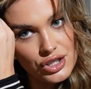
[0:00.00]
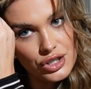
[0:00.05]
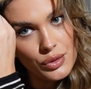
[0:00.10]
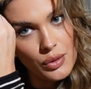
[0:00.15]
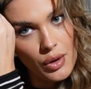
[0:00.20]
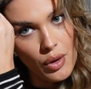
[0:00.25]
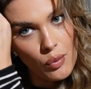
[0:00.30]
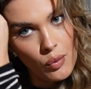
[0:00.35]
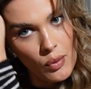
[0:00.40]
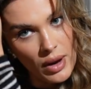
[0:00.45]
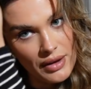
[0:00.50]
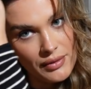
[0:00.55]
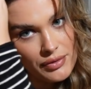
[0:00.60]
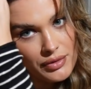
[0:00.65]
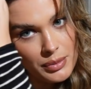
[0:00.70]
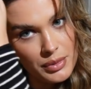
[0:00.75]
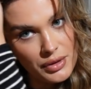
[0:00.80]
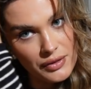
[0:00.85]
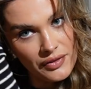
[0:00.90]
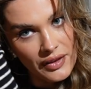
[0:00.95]
do away
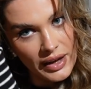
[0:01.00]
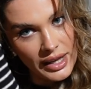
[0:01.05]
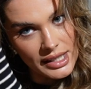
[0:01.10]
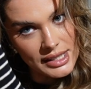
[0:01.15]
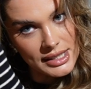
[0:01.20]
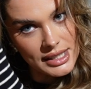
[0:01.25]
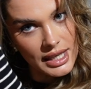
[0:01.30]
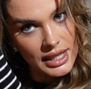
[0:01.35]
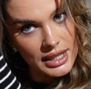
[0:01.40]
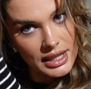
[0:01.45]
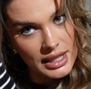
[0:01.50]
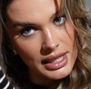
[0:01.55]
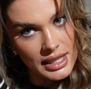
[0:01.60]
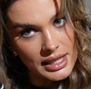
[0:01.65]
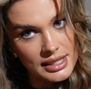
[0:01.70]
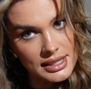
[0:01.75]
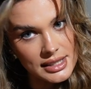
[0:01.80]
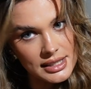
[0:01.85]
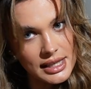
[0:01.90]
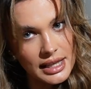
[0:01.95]
from your face like
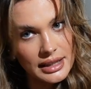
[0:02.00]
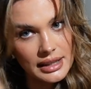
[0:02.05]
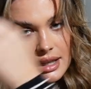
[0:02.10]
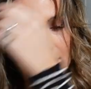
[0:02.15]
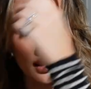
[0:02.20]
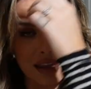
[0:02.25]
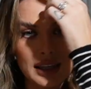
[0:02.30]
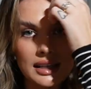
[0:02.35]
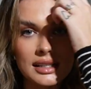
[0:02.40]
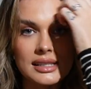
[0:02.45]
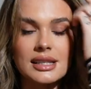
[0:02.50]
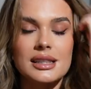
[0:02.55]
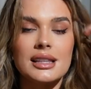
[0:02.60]
this and like this.